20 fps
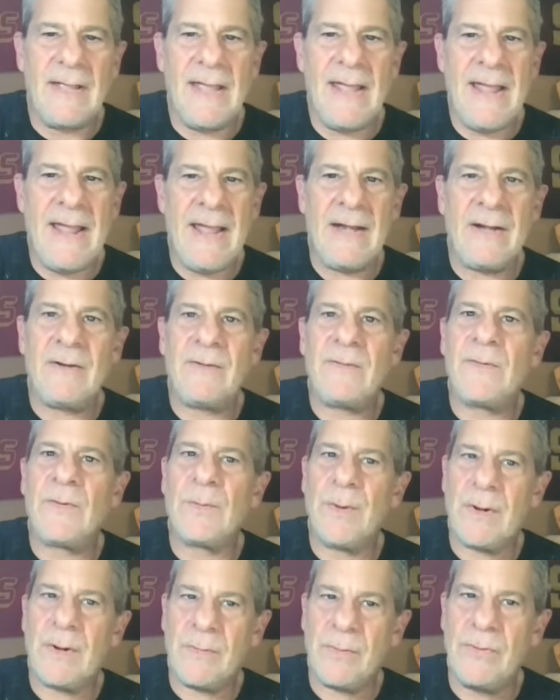And the
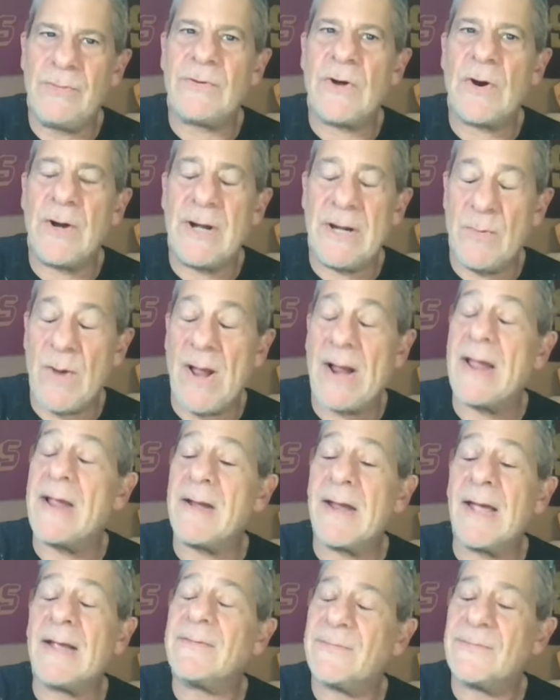recruits already
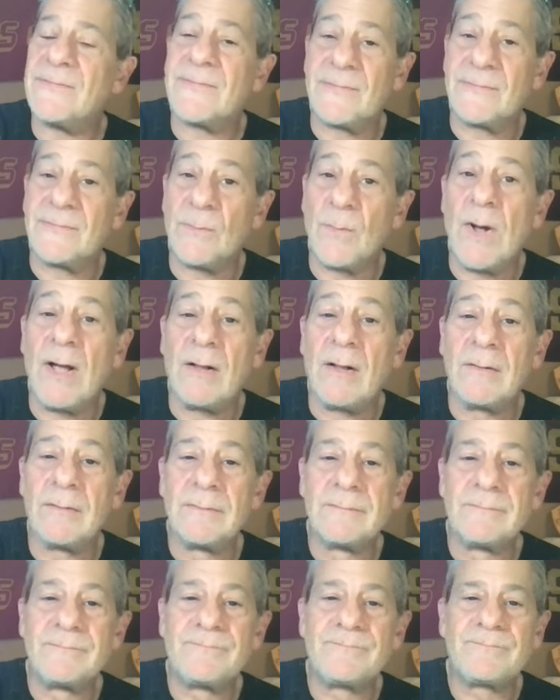recognize this as well.
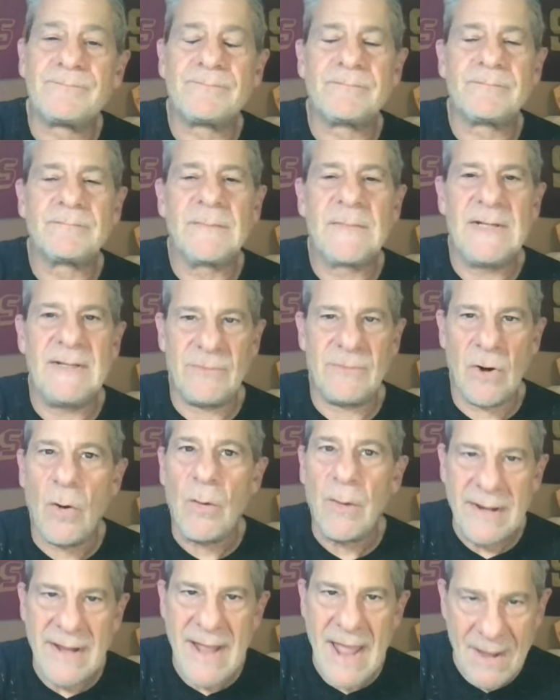He's
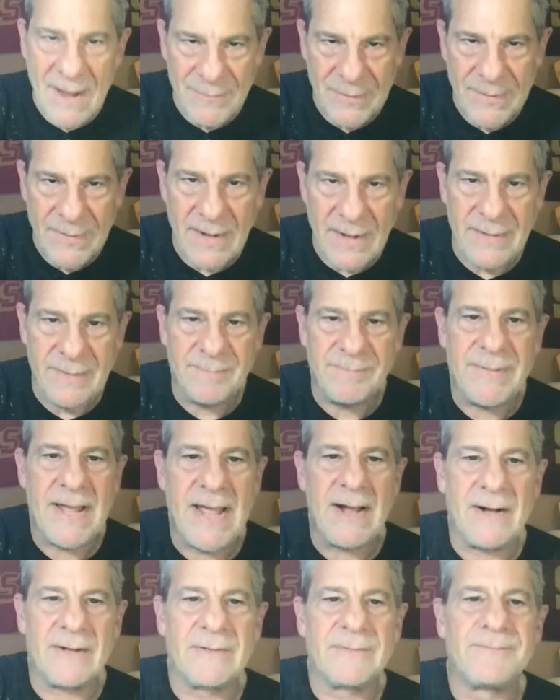already having that
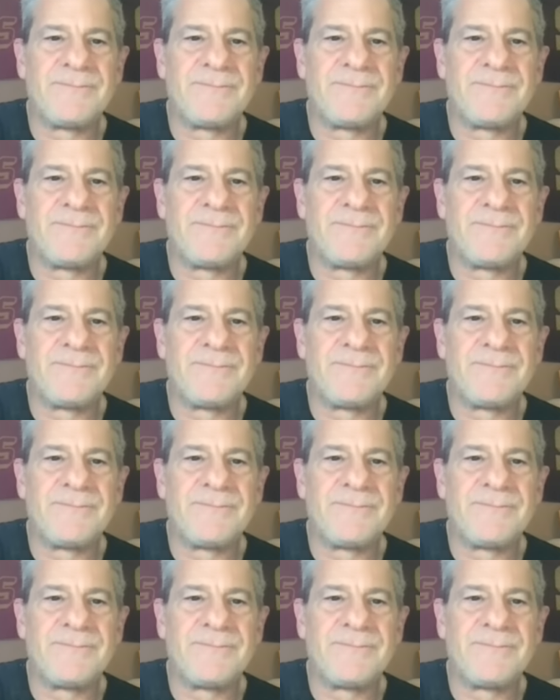impact.